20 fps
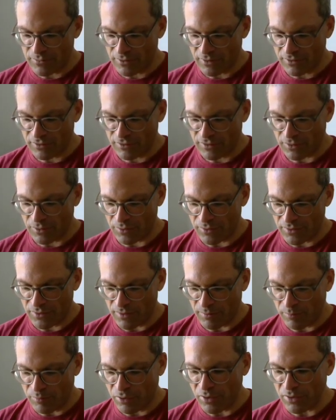So the
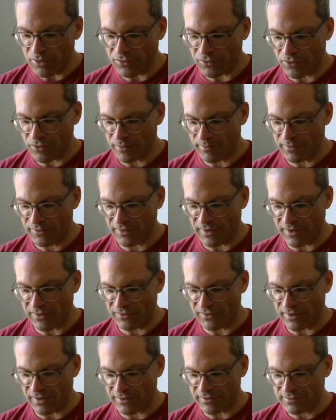pull term says
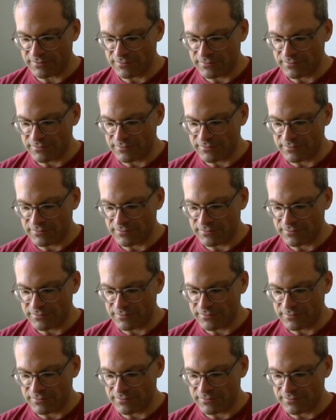that